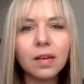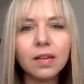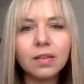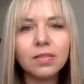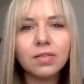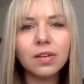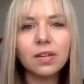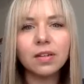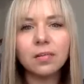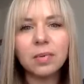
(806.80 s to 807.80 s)
Use
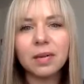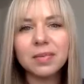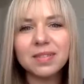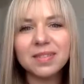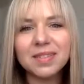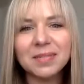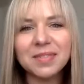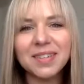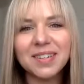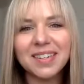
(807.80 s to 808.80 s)
Trello. Puppies are
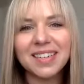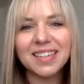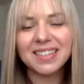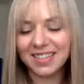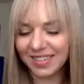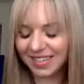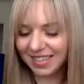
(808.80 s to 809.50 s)
similar to kids. Good.